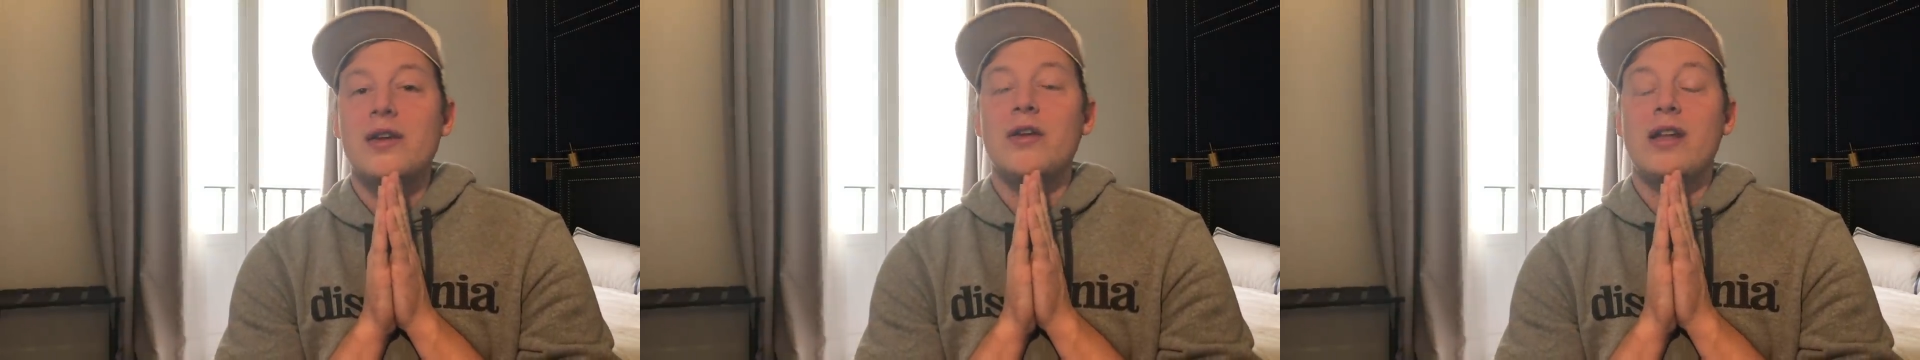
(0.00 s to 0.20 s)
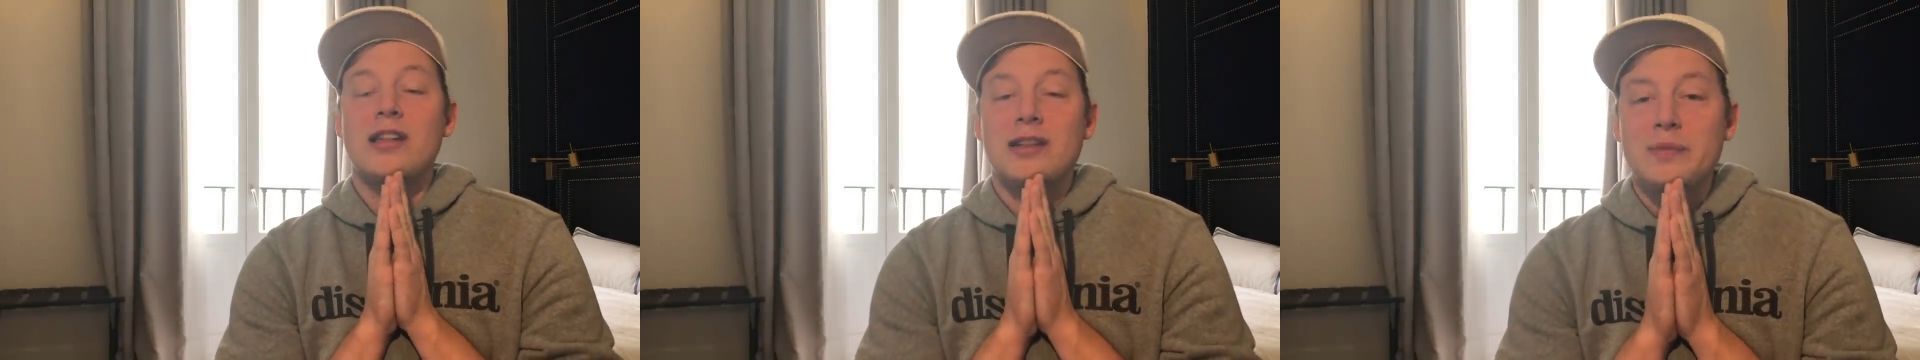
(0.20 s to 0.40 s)

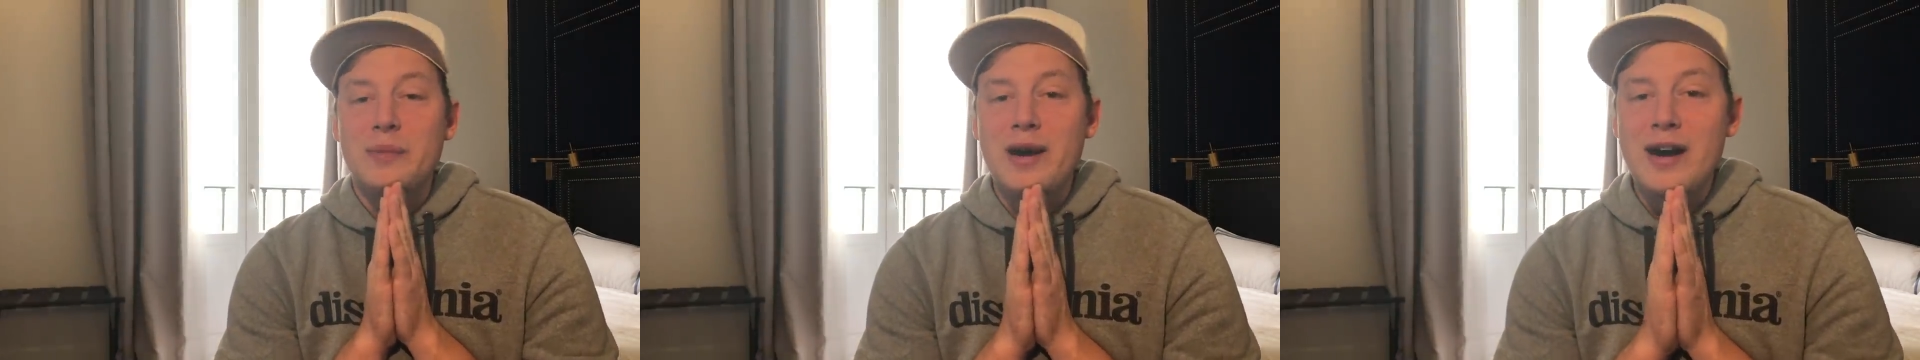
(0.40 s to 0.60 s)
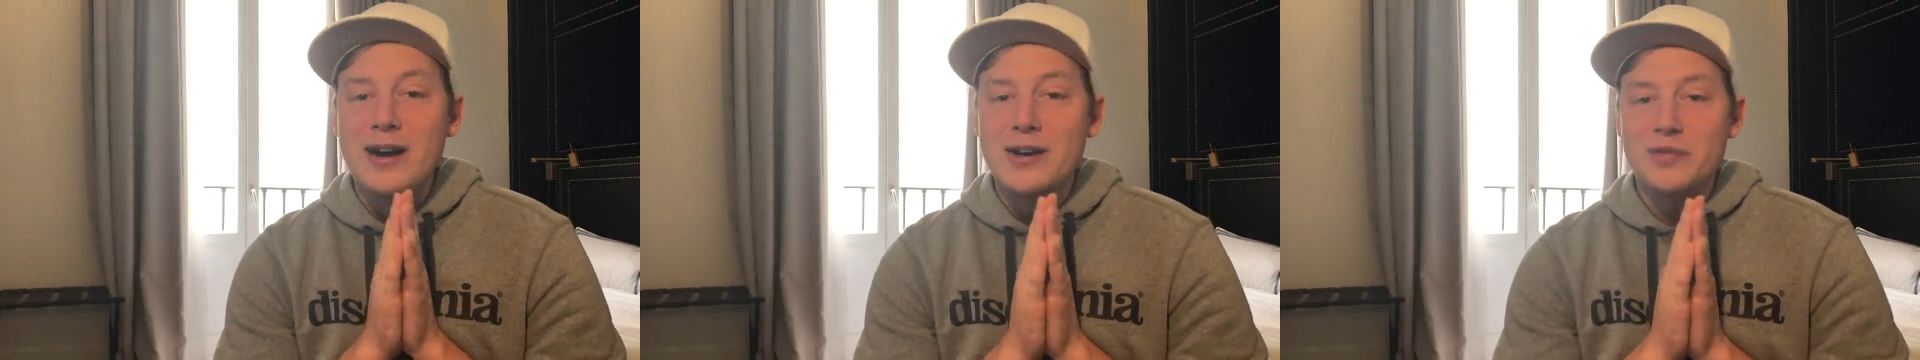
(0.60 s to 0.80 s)

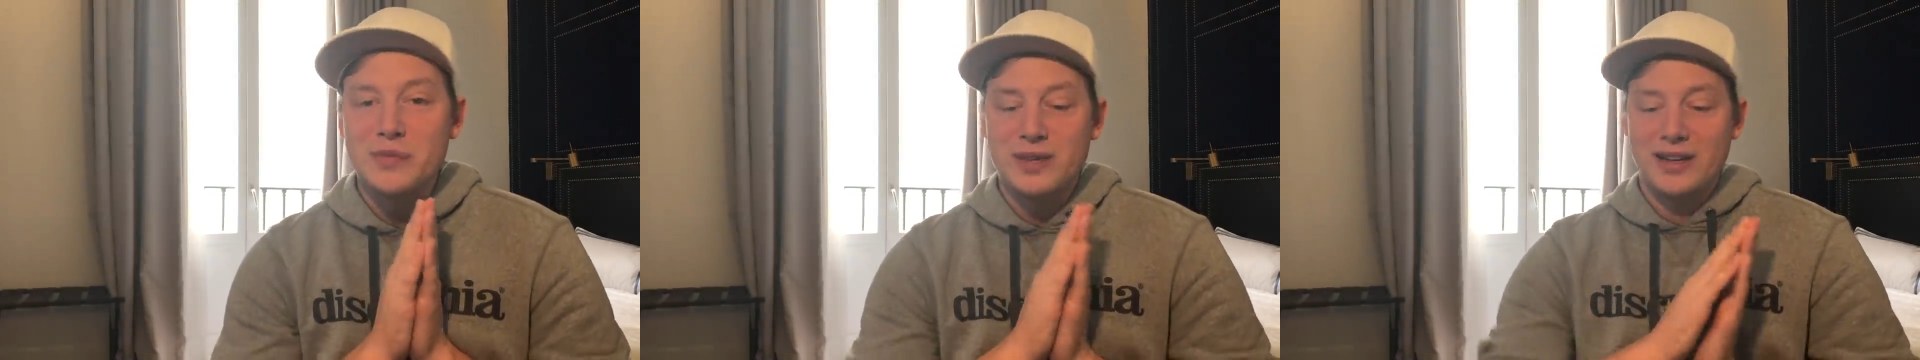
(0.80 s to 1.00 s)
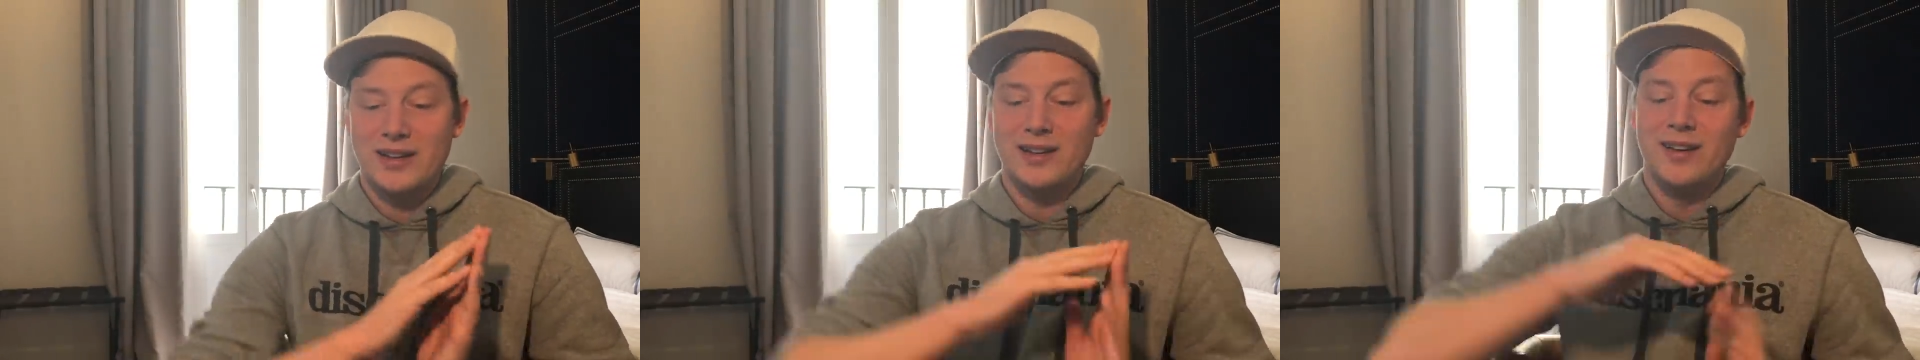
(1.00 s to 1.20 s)
inspired
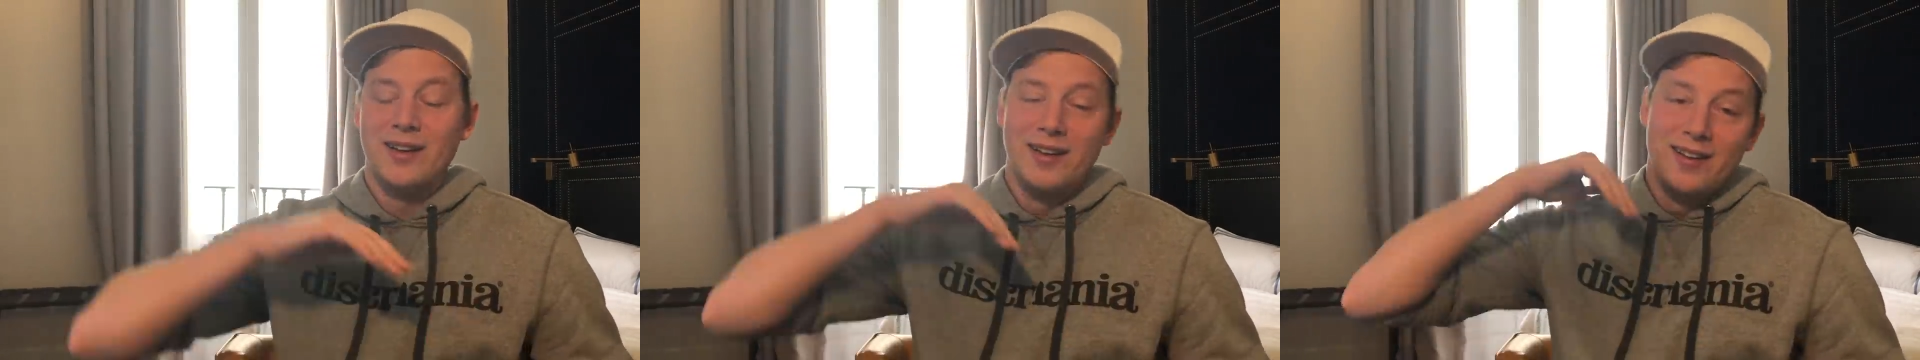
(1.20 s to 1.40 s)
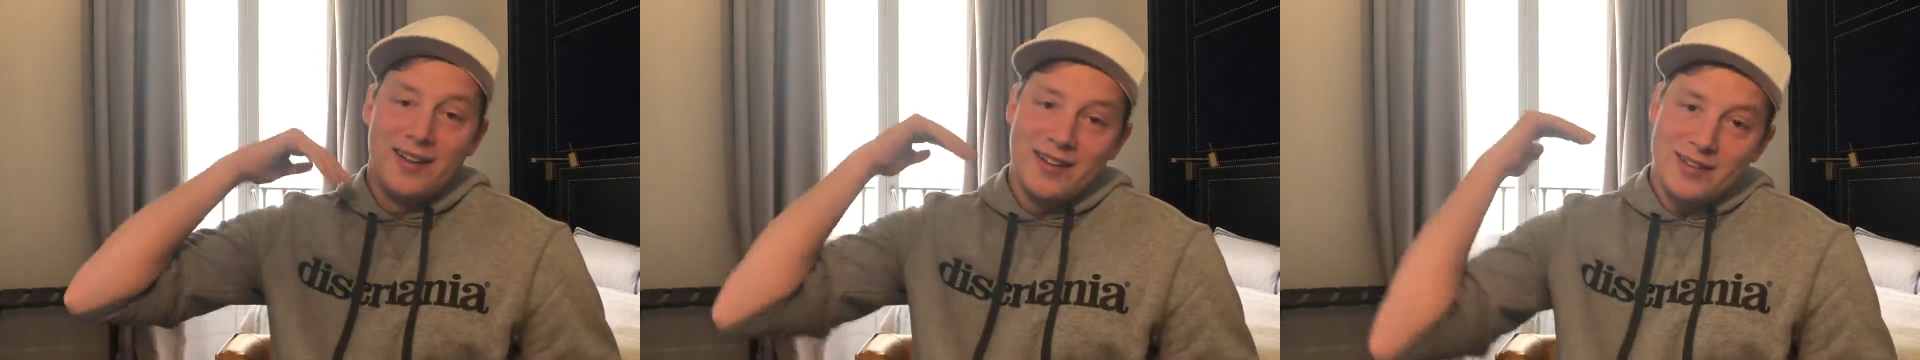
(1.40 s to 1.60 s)
me
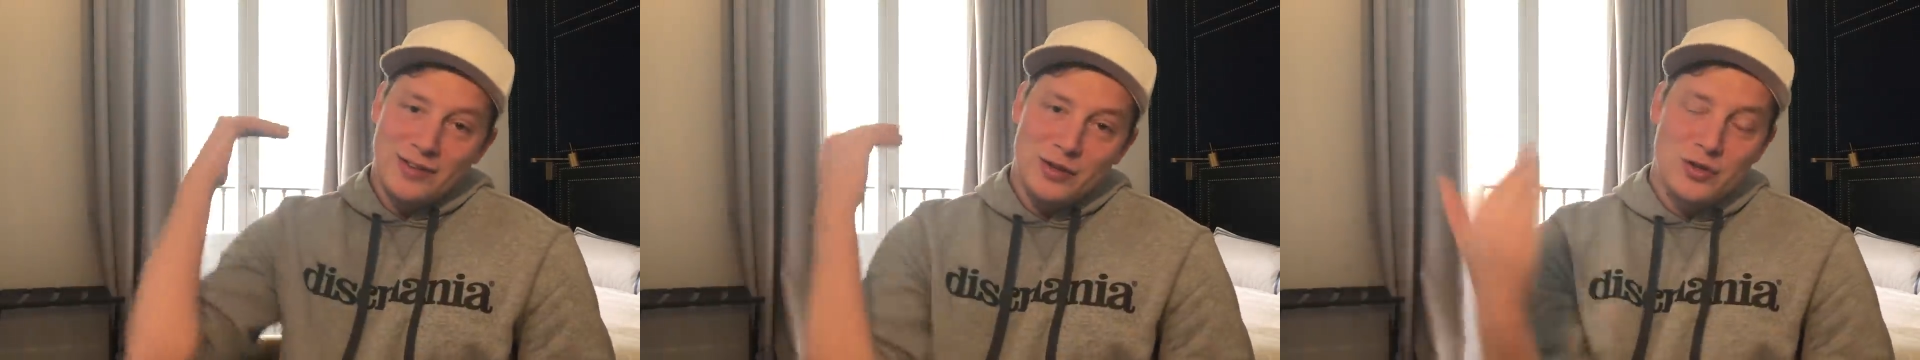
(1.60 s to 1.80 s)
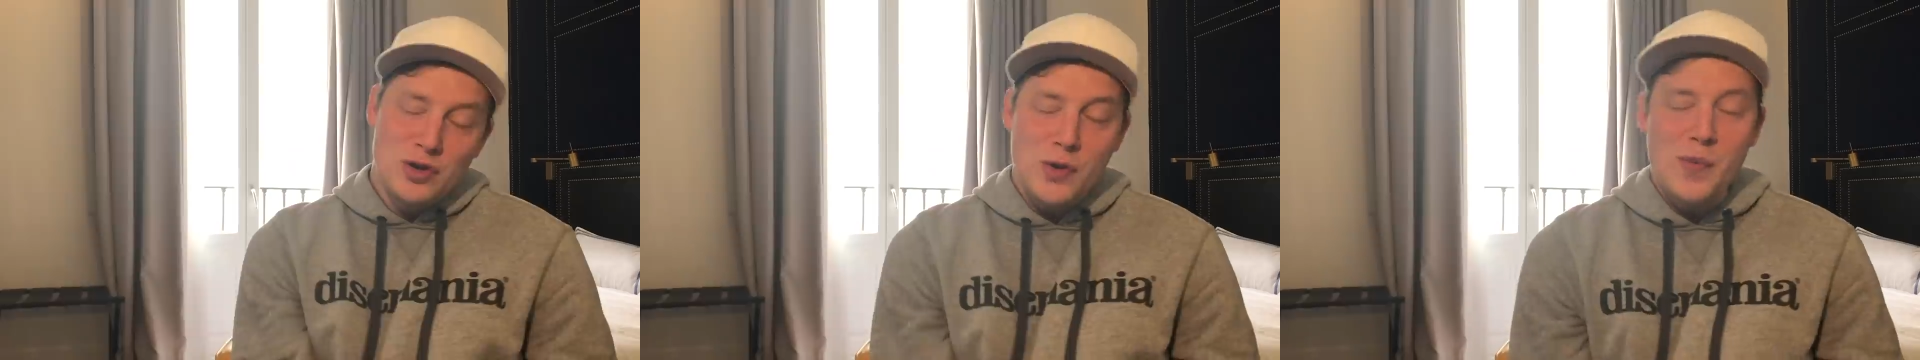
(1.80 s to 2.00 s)
to
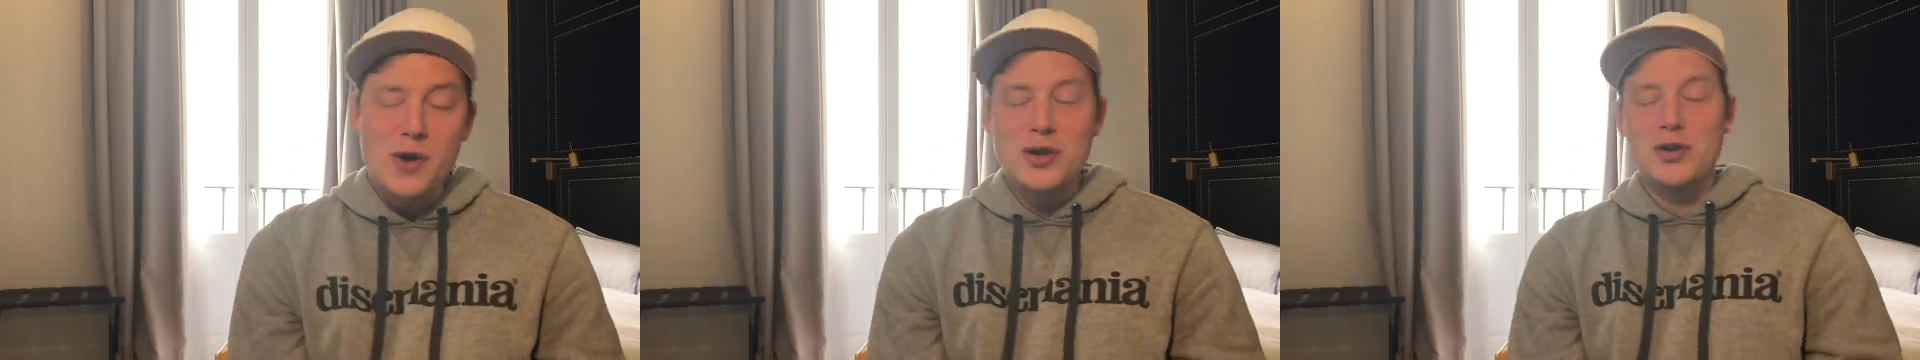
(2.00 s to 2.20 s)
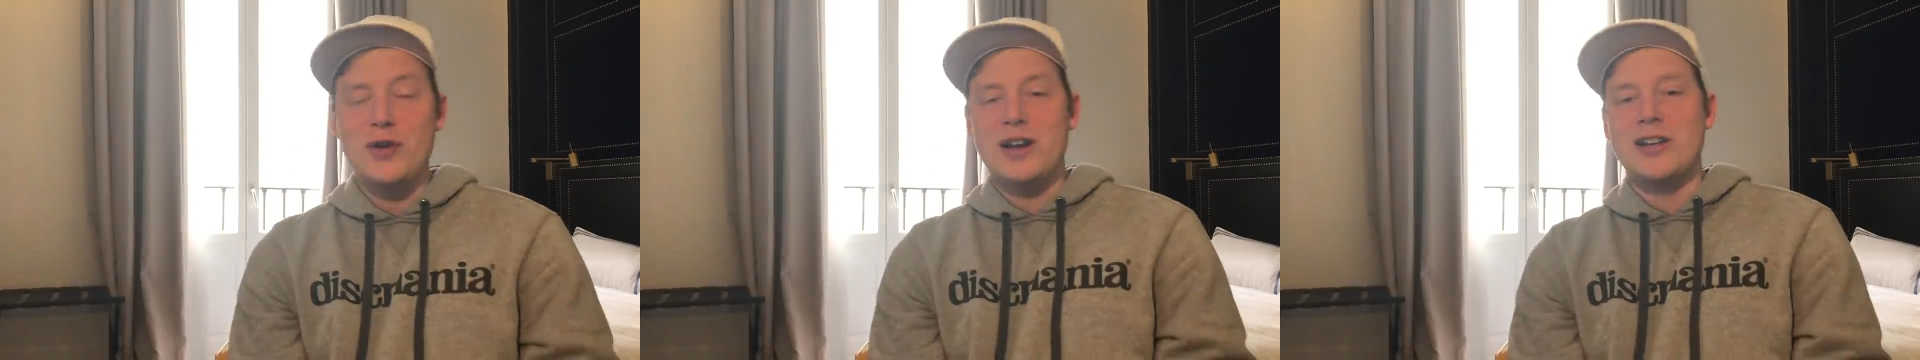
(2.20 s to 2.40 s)
do more
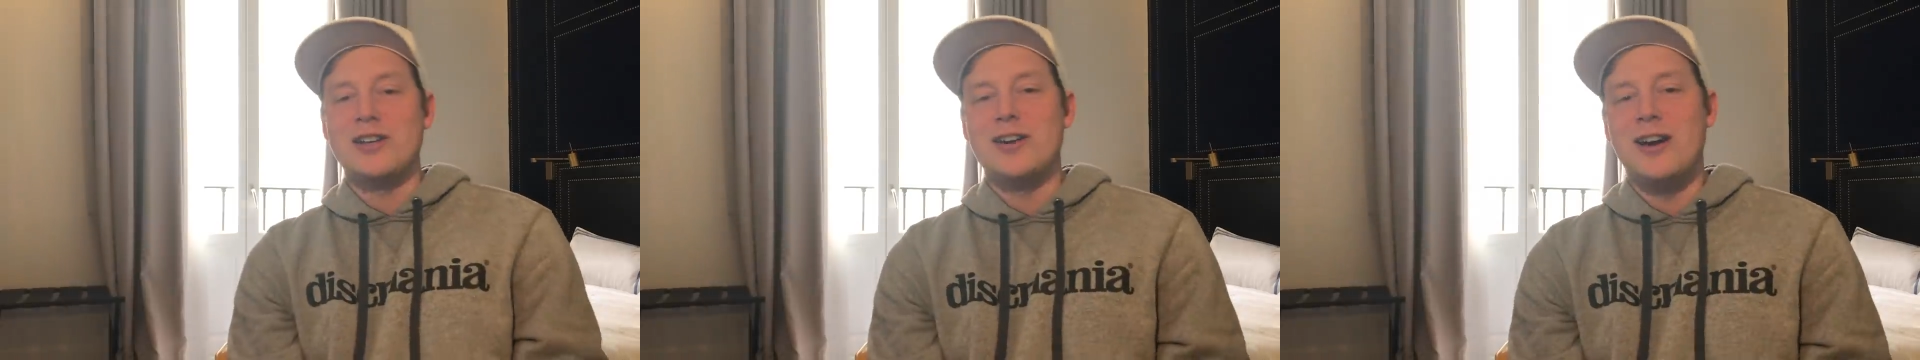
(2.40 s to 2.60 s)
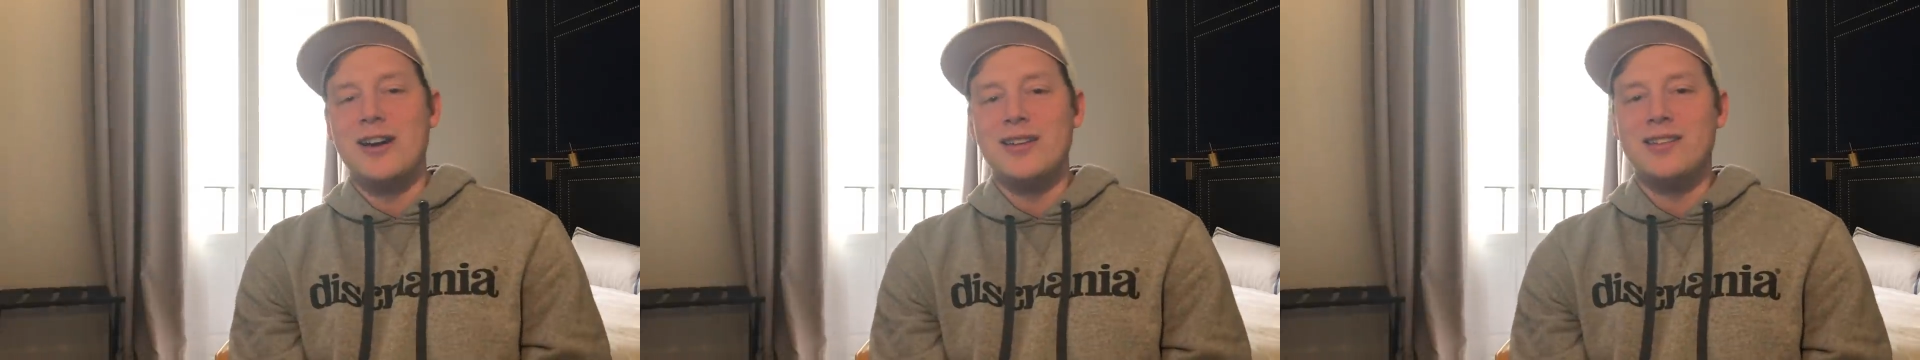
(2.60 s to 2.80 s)
trick
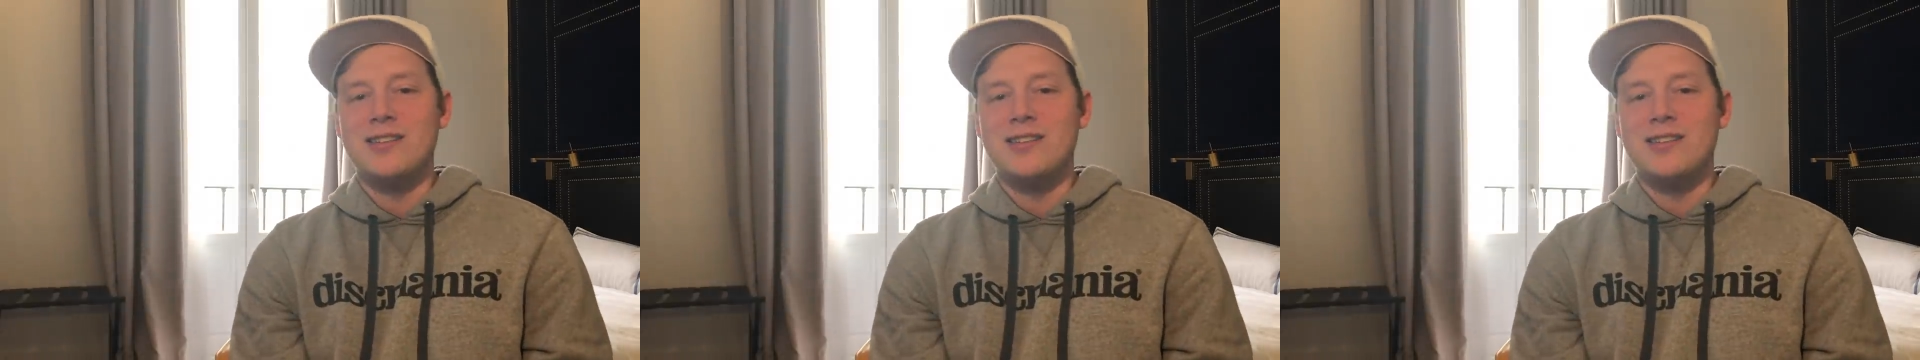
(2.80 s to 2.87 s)
shots.